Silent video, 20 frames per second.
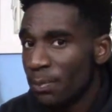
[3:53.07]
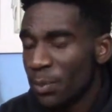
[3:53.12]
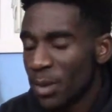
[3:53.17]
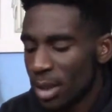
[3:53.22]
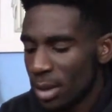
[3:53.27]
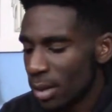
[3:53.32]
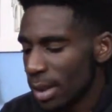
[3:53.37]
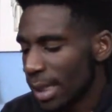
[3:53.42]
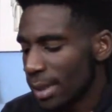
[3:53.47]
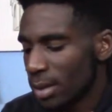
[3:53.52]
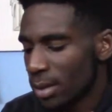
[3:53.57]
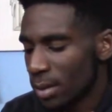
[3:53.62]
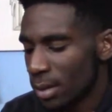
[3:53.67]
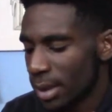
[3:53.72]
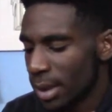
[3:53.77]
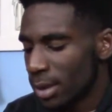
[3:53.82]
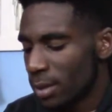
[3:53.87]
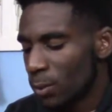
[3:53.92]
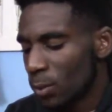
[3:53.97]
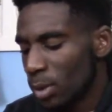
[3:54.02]
So
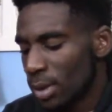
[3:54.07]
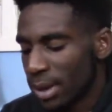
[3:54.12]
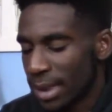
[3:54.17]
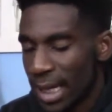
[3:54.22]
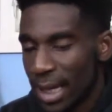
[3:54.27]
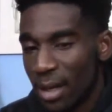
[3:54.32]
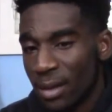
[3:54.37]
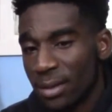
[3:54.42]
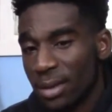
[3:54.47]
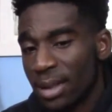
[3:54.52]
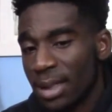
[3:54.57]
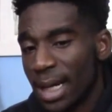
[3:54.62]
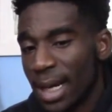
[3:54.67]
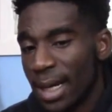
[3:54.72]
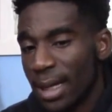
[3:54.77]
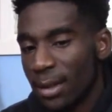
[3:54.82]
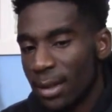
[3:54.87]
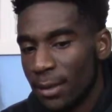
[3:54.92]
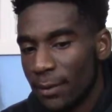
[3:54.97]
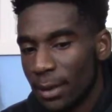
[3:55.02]
that's one
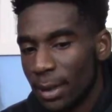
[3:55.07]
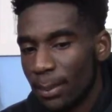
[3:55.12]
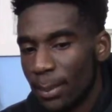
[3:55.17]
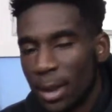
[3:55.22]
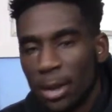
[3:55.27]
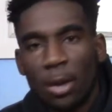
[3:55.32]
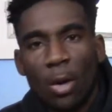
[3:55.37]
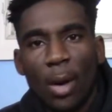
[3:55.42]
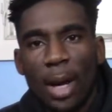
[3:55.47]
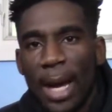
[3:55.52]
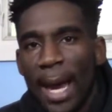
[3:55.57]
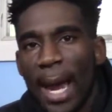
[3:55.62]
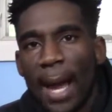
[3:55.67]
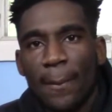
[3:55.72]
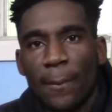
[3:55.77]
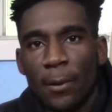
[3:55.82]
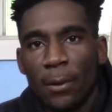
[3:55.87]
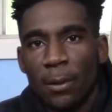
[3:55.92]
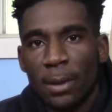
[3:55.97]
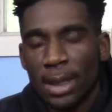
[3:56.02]
downside of it. But knowing
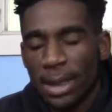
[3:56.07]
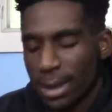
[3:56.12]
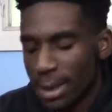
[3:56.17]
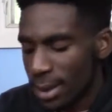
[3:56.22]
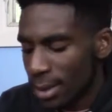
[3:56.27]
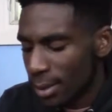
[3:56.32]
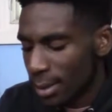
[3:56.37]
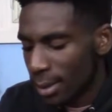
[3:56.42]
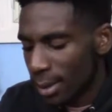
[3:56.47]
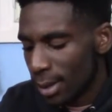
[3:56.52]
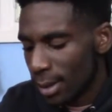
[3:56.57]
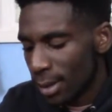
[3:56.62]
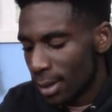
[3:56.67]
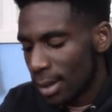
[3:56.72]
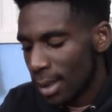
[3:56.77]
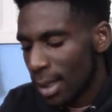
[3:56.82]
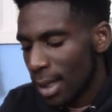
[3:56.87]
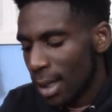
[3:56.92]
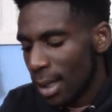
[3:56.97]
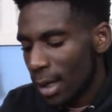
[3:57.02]
Apple, and since they're
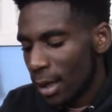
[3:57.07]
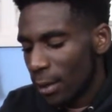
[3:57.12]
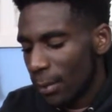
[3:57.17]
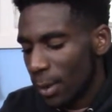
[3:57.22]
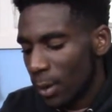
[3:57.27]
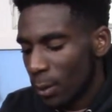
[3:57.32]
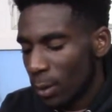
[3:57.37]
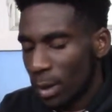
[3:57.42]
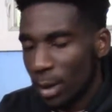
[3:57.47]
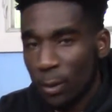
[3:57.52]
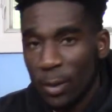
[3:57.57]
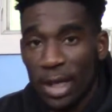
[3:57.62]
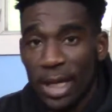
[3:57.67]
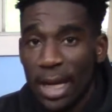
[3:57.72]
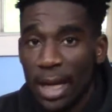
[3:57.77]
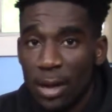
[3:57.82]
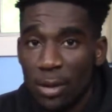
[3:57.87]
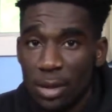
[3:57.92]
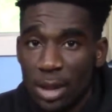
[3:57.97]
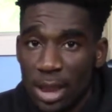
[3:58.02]
gonna be working with
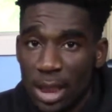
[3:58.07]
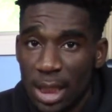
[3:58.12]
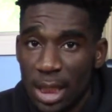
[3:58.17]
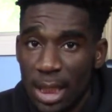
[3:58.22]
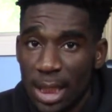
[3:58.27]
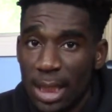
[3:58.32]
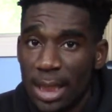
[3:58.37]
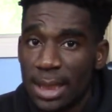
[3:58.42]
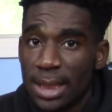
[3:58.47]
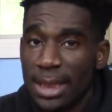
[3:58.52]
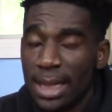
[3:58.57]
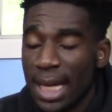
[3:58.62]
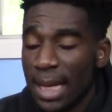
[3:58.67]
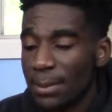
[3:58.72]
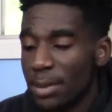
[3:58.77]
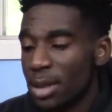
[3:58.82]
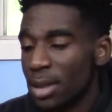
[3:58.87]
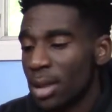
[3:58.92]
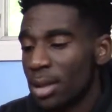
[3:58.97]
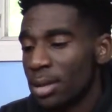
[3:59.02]
LG and
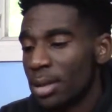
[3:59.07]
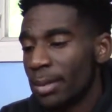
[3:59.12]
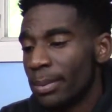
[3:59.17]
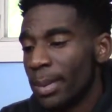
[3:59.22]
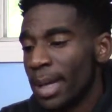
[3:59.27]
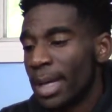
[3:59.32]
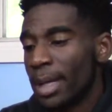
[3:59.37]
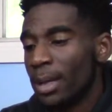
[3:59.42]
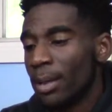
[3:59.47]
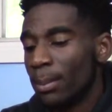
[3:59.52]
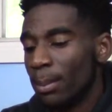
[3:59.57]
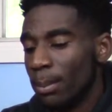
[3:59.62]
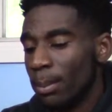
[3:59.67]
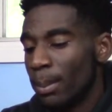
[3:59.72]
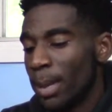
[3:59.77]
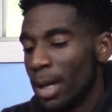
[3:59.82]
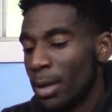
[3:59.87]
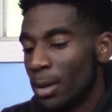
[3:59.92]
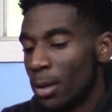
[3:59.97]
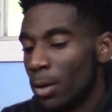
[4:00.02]
Samsung to make better